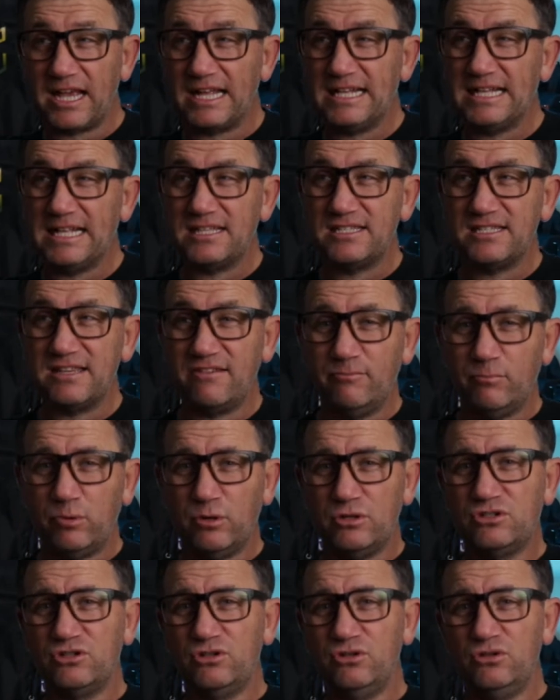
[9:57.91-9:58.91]
and a
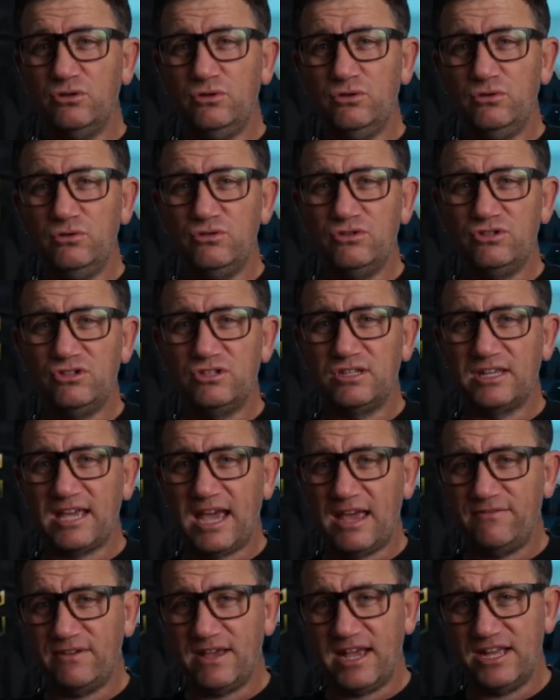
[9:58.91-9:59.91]
7.2
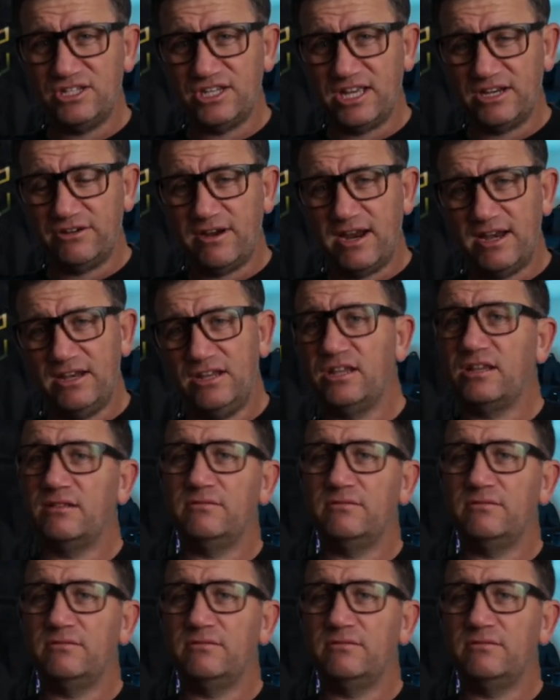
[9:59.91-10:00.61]
kVA generator.